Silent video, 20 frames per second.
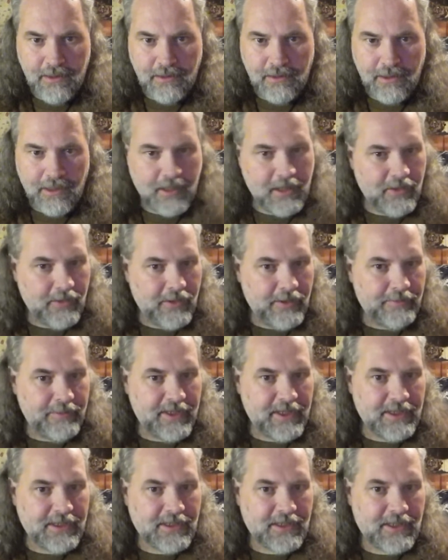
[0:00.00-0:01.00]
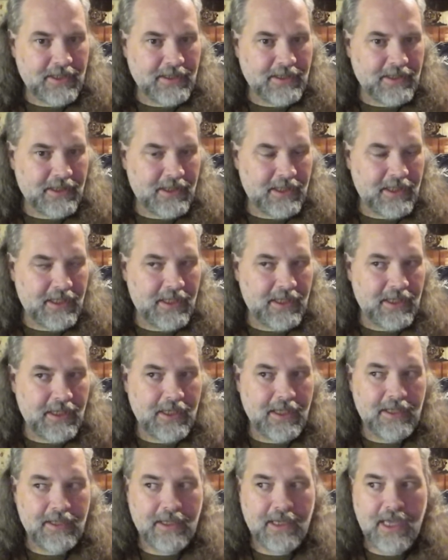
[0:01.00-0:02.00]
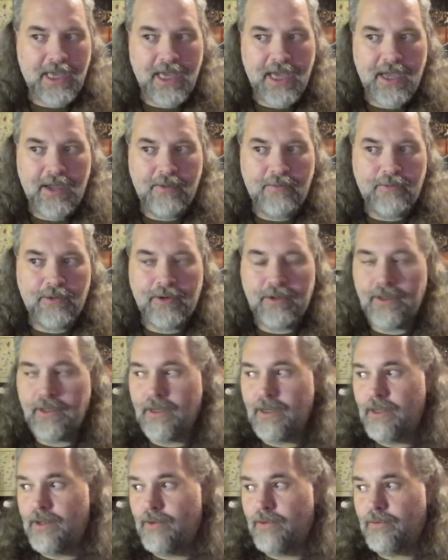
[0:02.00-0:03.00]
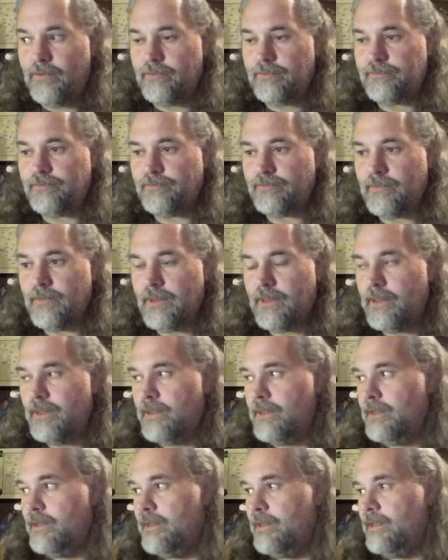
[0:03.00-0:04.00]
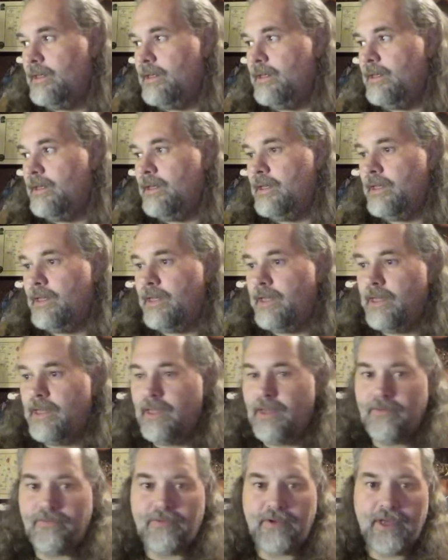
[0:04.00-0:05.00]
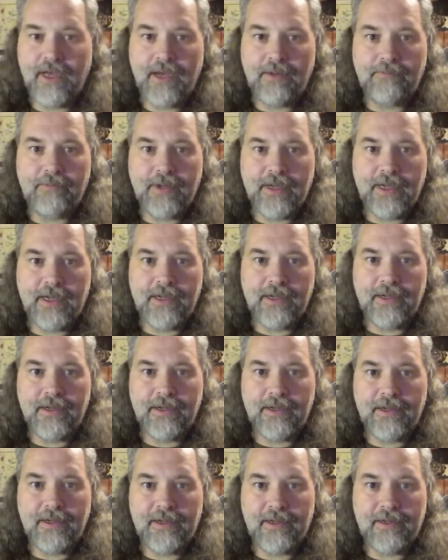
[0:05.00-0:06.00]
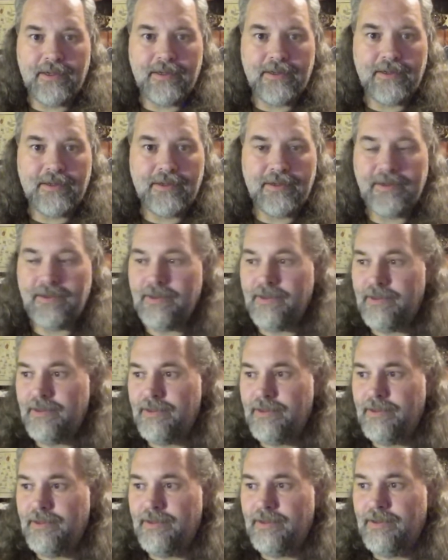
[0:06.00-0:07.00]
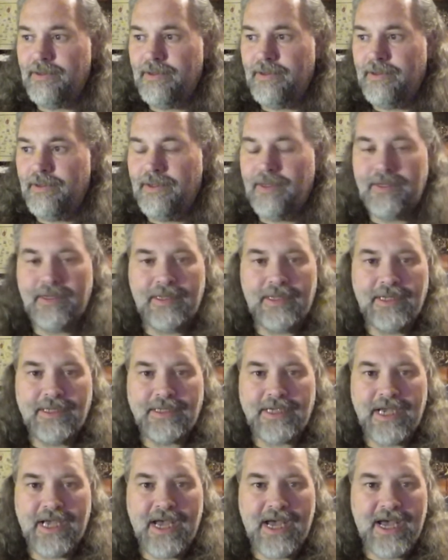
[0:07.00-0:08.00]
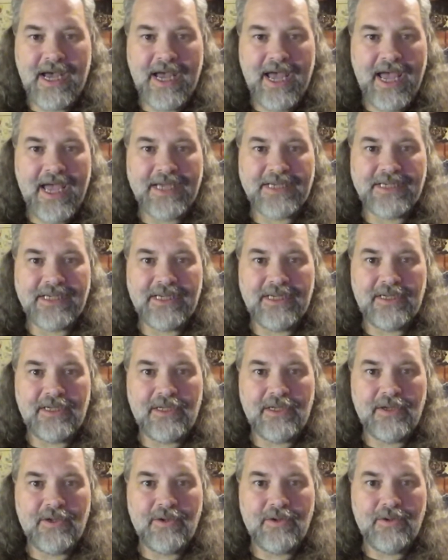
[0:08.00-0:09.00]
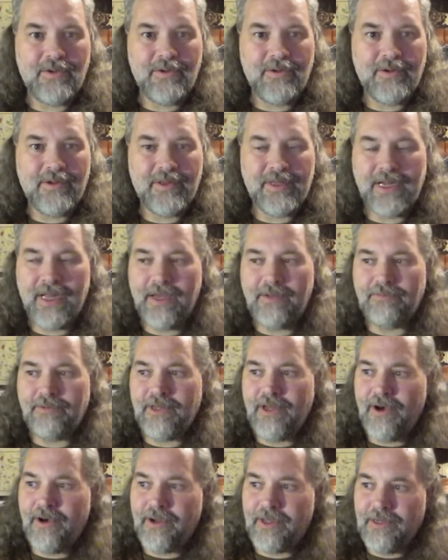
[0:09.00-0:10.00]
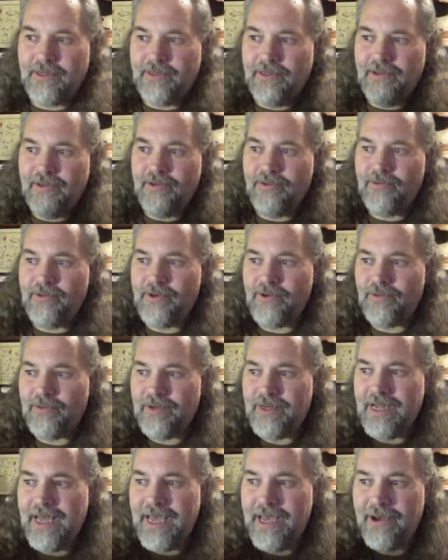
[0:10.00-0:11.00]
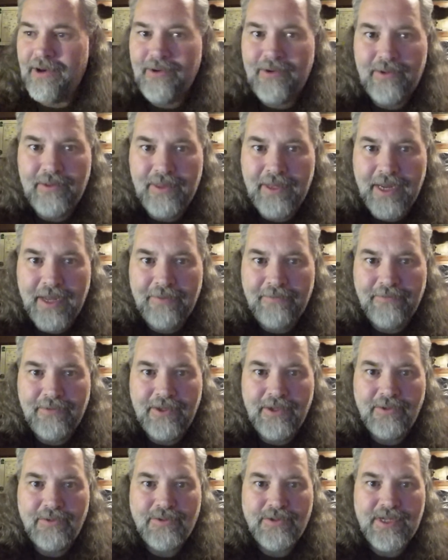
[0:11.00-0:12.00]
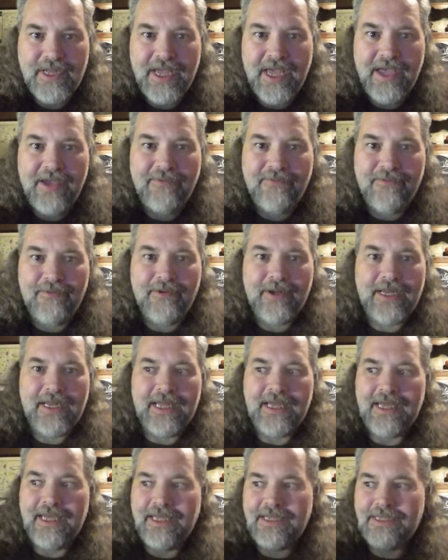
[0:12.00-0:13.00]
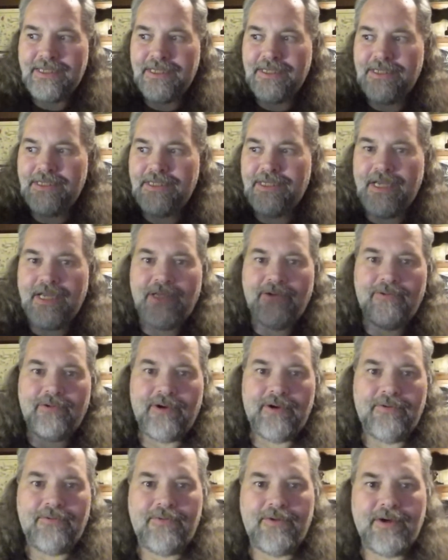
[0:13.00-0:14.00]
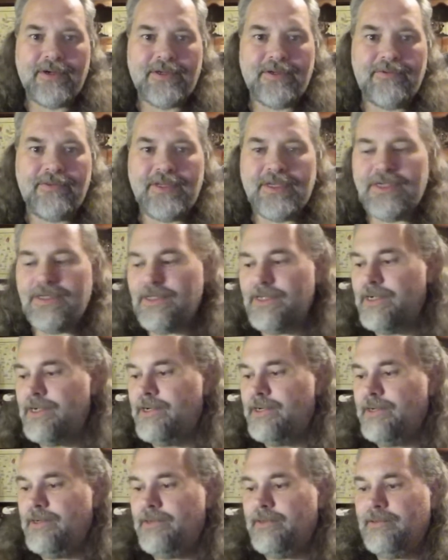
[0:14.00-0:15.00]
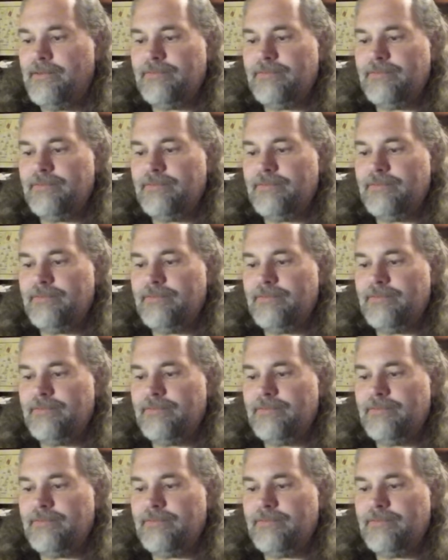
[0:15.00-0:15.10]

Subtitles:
Y'all know I've been discussing getting another camera, you know. I've got my DJI Action 2 that I'm talking to you on now, that I've used every day since January 1st of this year.